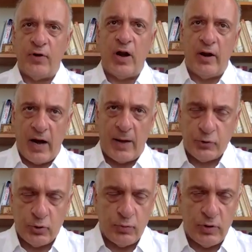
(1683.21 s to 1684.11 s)
real
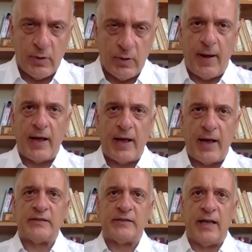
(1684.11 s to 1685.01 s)
rupture with the
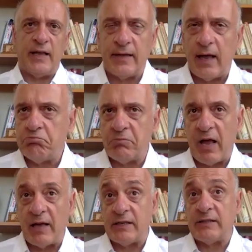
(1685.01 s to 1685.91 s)
past. And
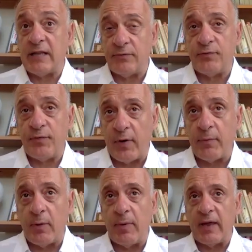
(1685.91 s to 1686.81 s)
as I said
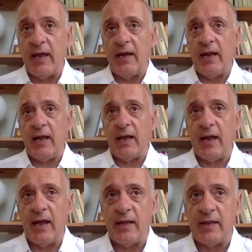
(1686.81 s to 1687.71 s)
from the beginning,
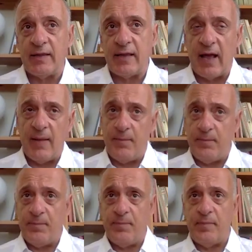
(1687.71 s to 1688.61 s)
it's
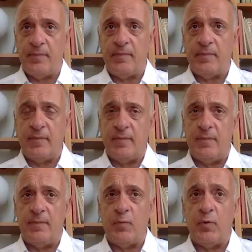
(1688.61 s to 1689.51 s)

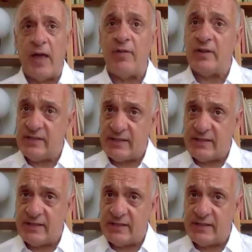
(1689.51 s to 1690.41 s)
we haven't
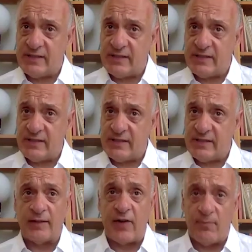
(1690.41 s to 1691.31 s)
seen,
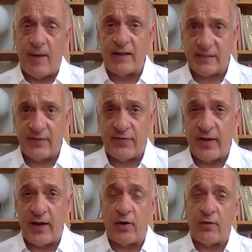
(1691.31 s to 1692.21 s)
that kind of massive
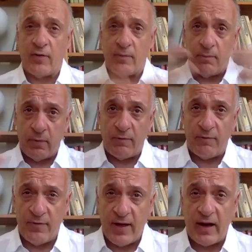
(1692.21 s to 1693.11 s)
fear of a
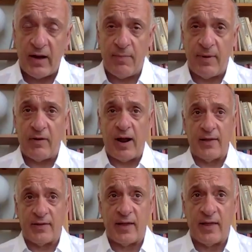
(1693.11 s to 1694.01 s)
very big
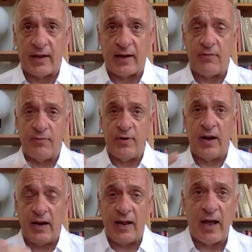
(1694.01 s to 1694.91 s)
rise that
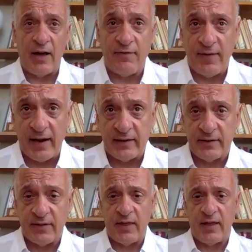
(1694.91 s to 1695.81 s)
can really
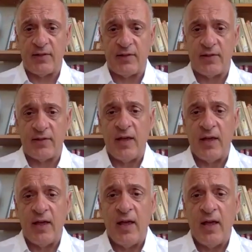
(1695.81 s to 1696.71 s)
affect things
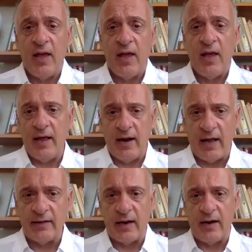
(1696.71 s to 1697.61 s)
in a
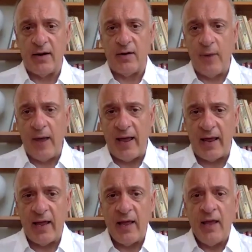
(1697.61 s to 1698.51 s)
radical
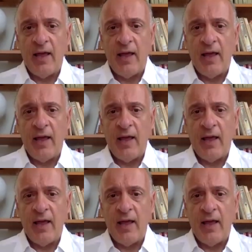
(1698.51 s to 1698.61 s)
way.